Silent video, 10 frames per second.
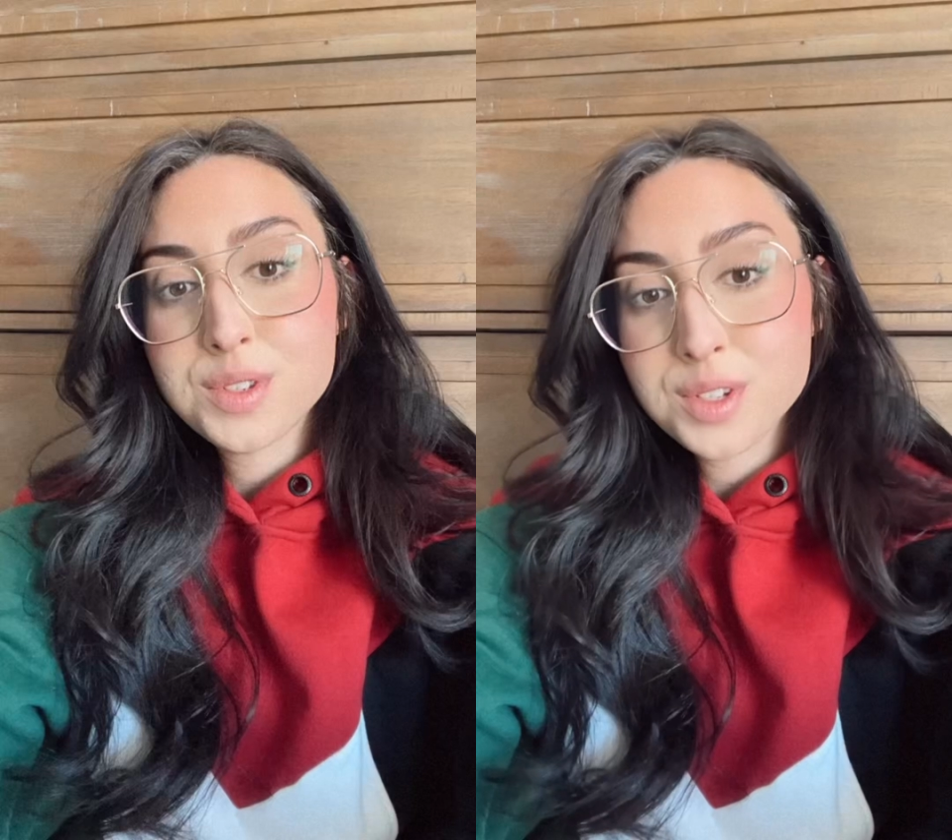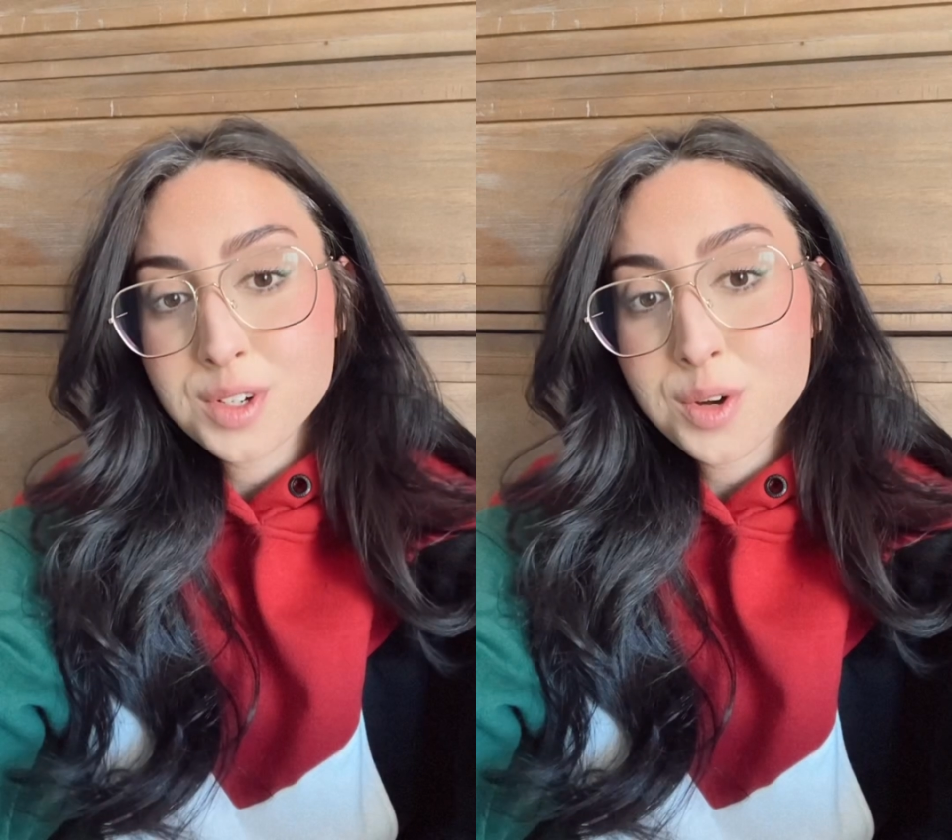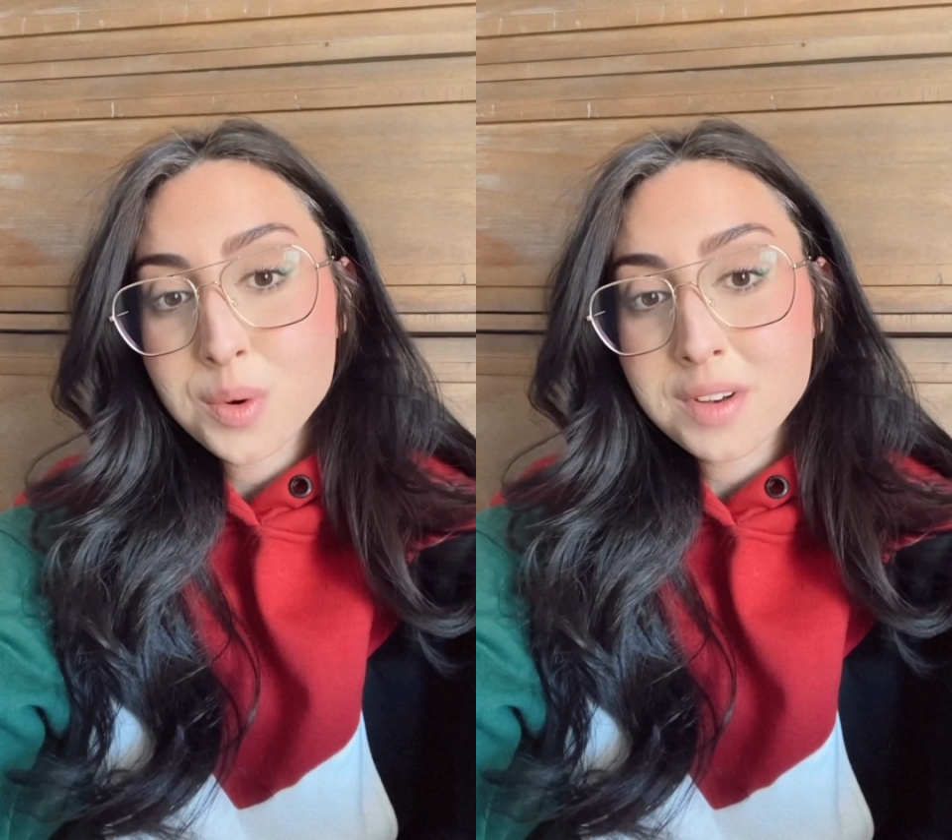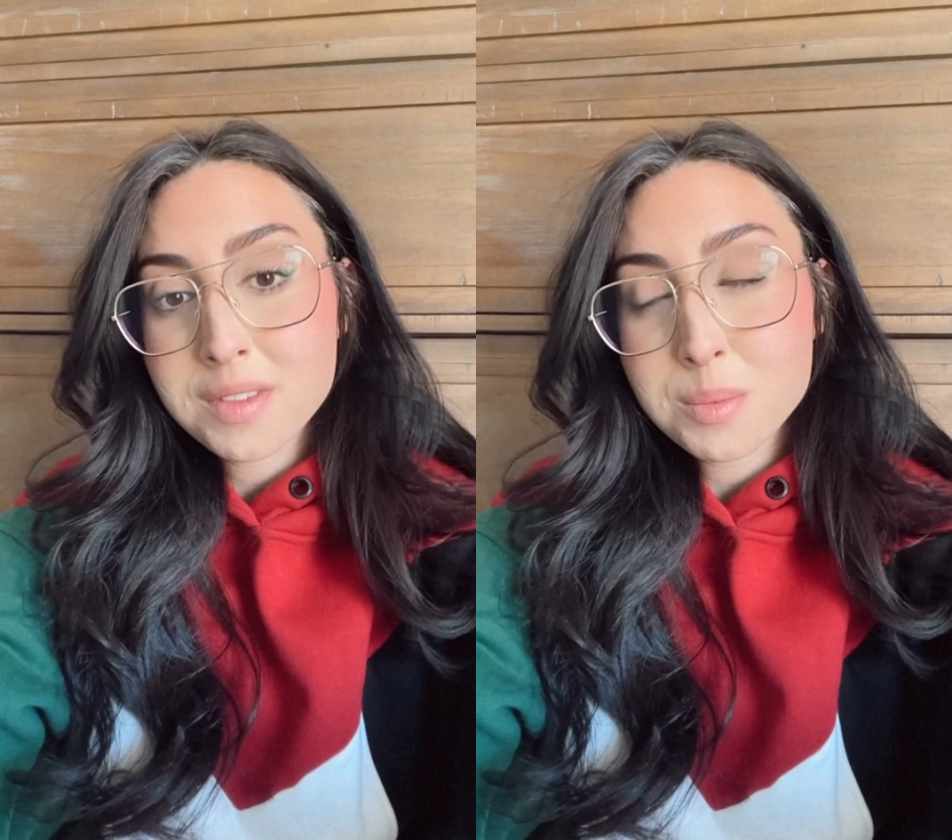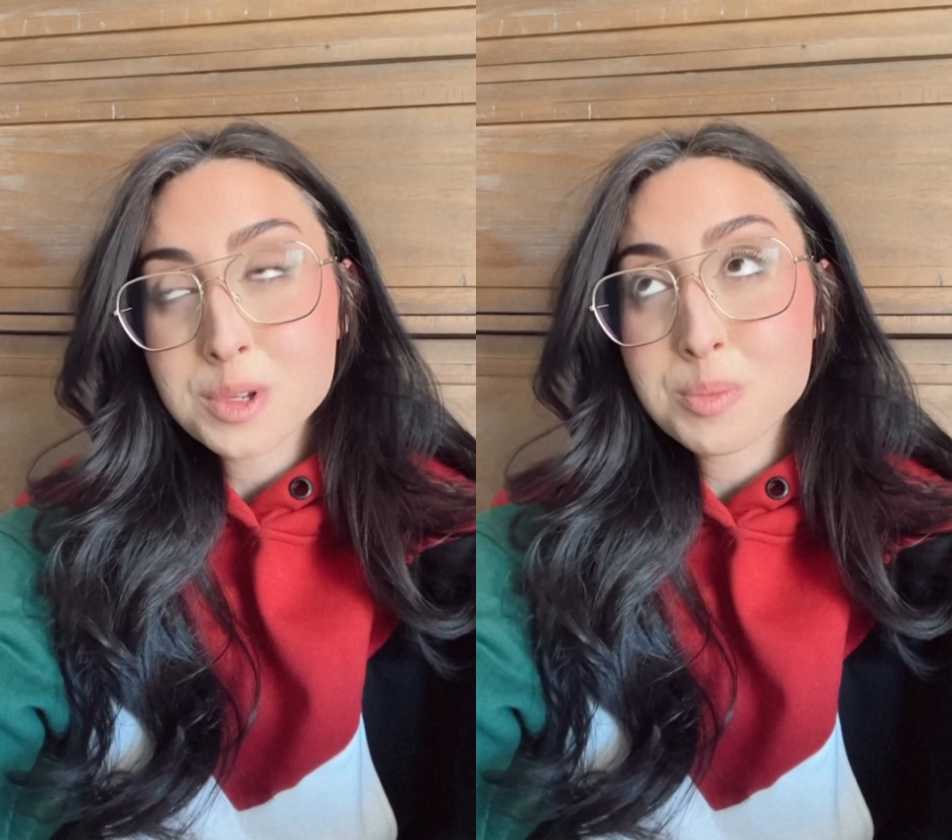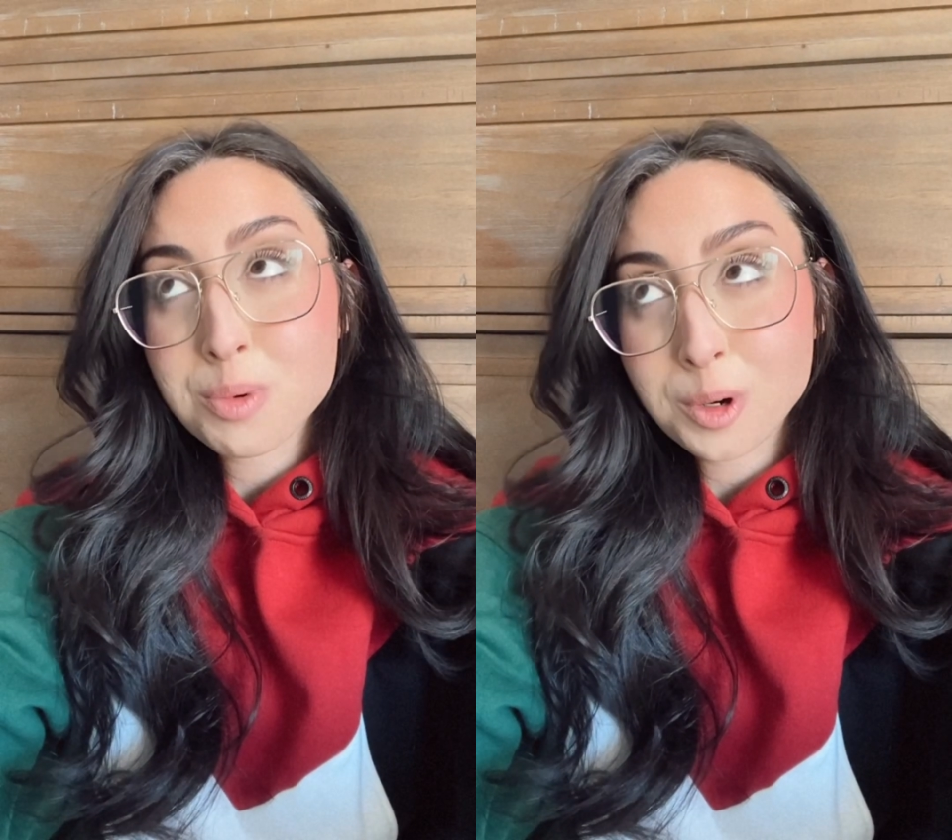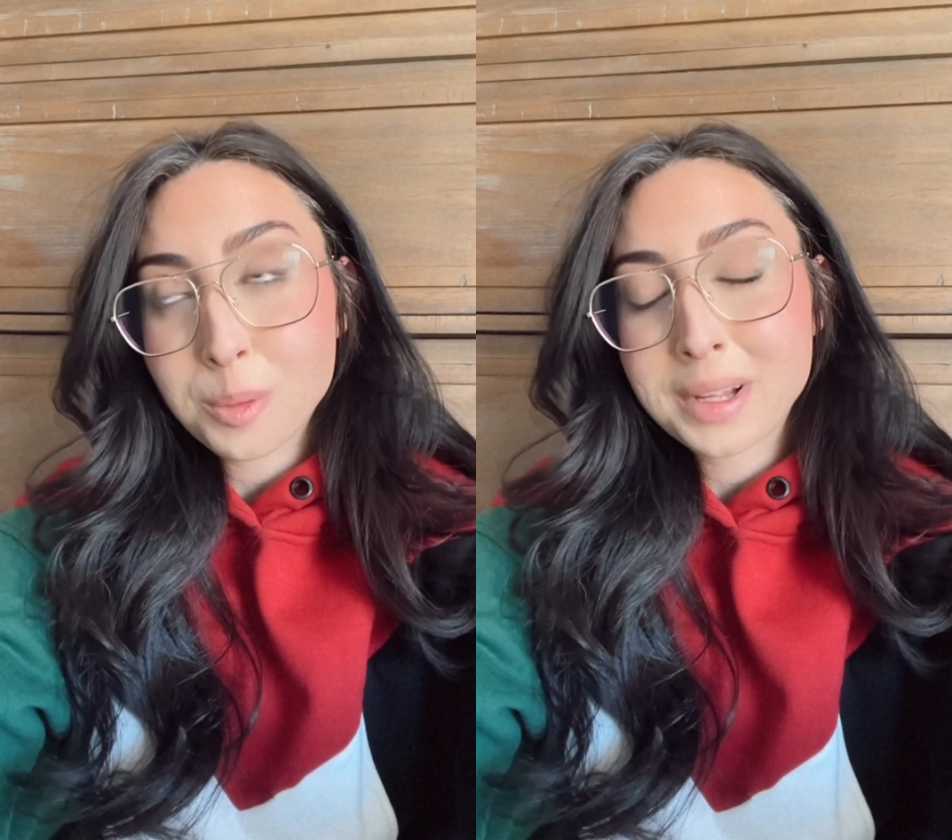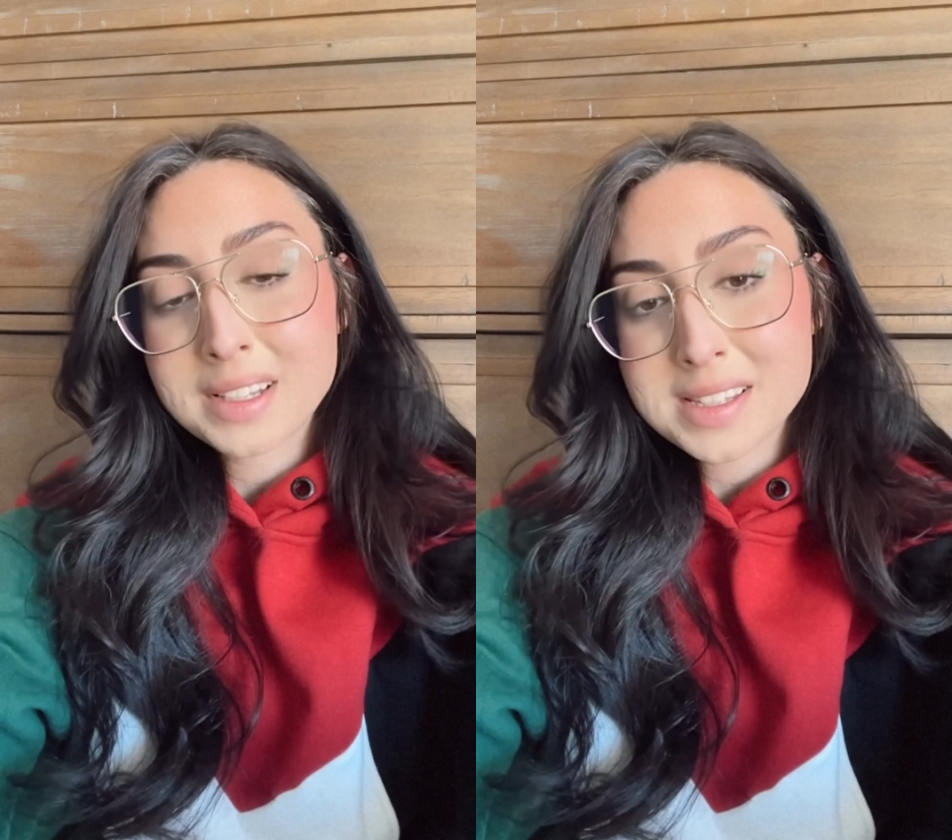Do you know who one of the most
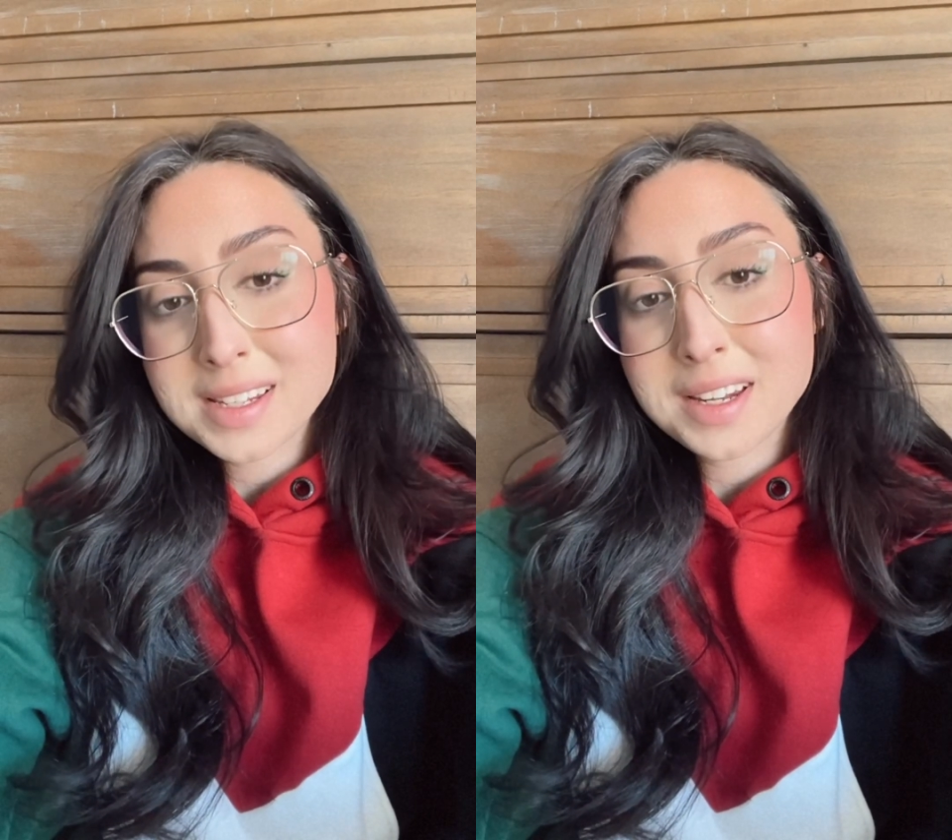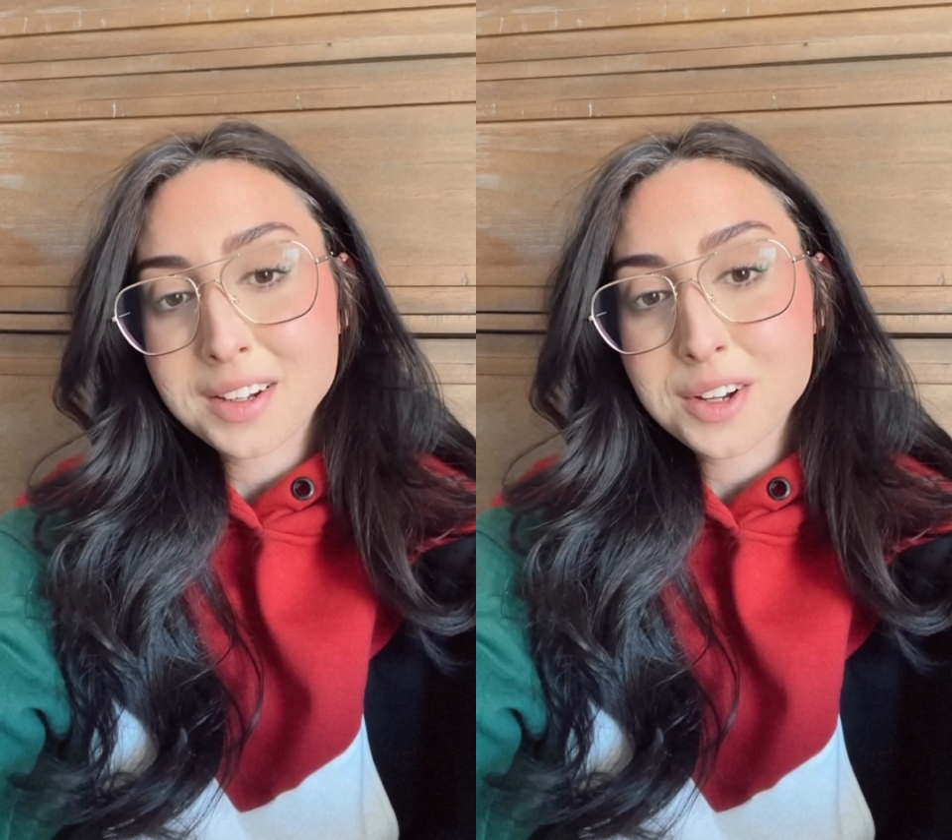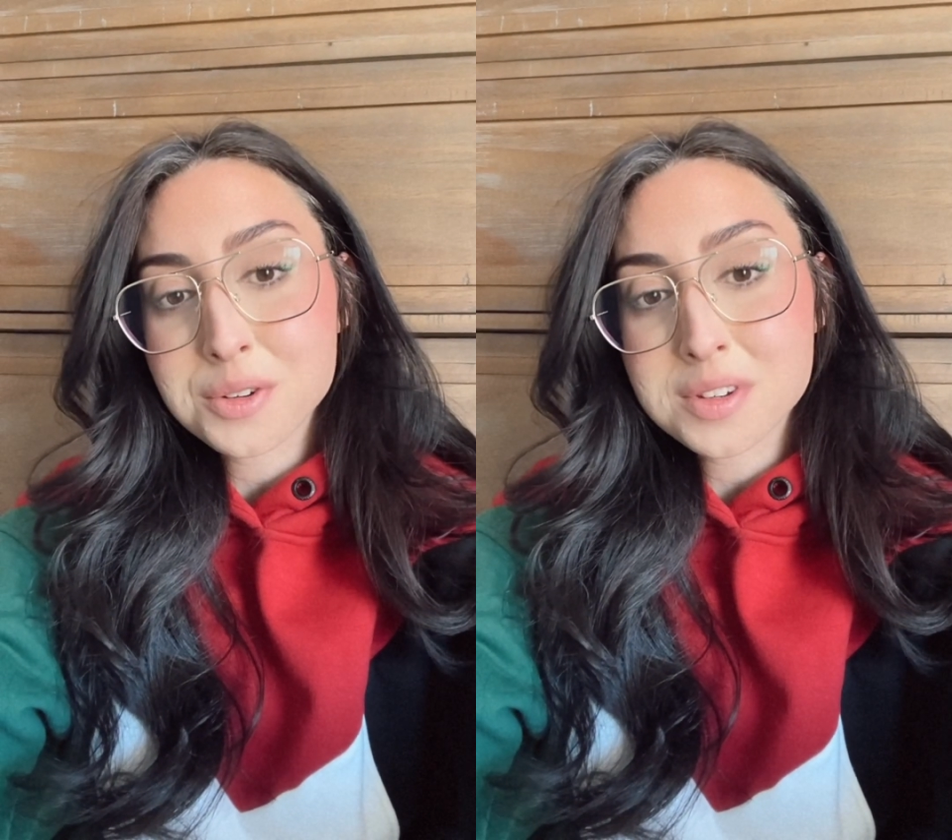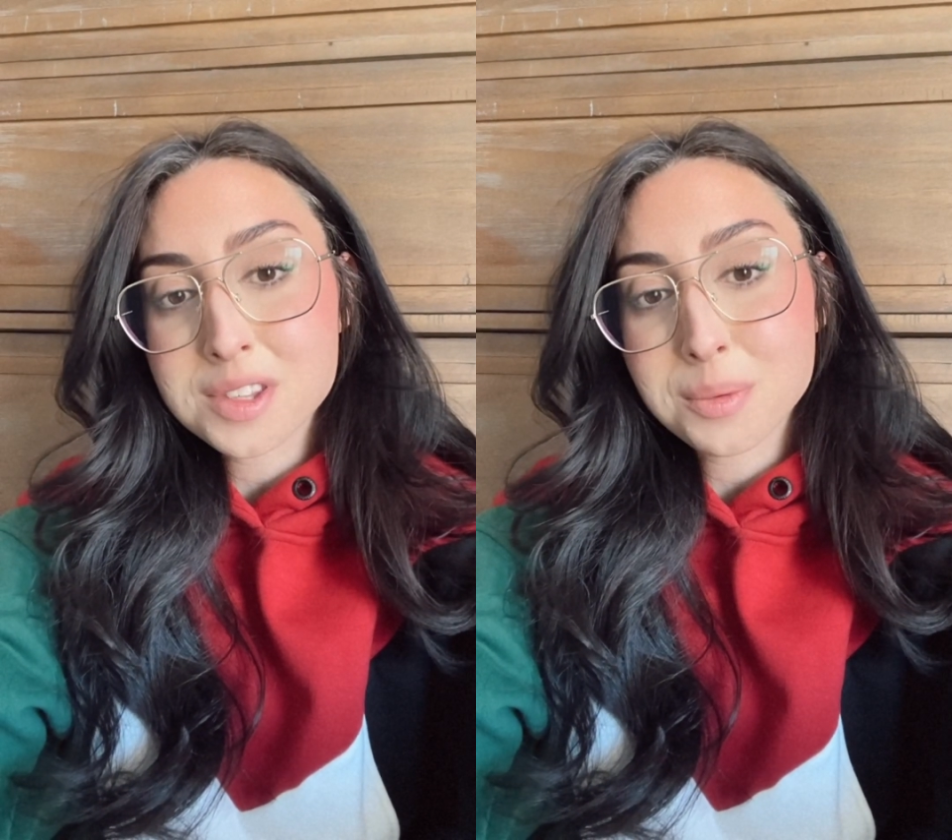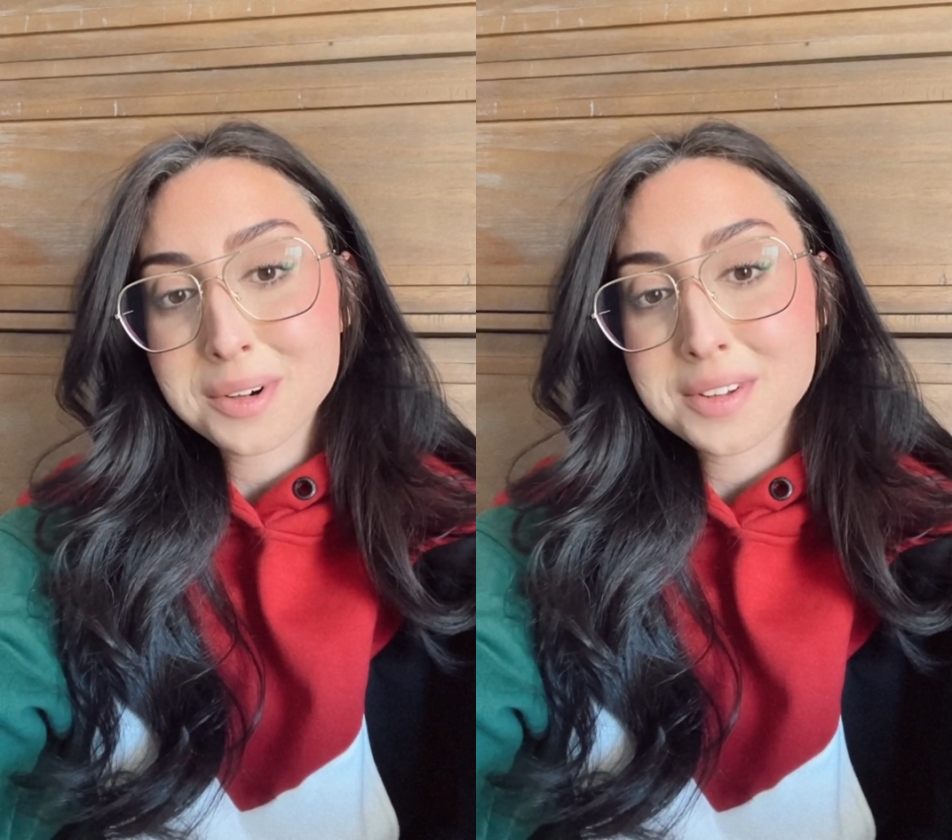pro-Palestinian countries in the world